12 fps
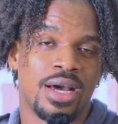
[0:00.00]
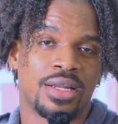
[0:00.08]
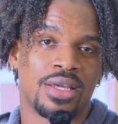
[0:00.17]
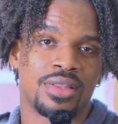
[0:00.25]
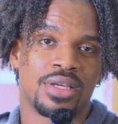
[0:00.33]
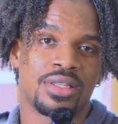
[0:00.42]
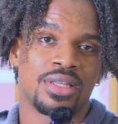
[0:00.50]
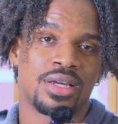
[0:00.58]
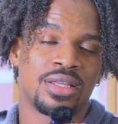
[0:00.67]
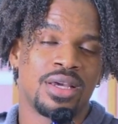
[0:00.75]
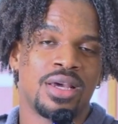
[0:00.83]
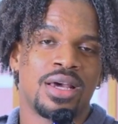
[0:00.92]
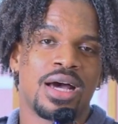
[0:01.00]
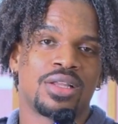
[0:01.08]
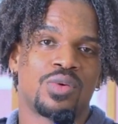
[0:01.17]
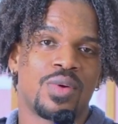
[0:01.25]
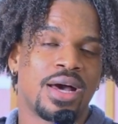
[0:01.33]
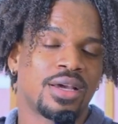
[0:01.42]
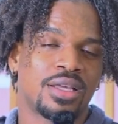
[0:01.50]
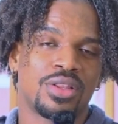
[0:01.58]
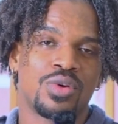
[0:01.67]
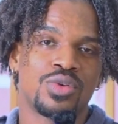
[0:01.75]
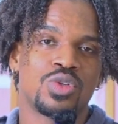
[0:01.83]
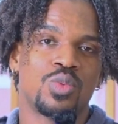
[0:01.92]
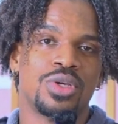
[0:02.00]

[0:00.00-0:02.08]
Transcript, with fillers: And I think that at Oraculos,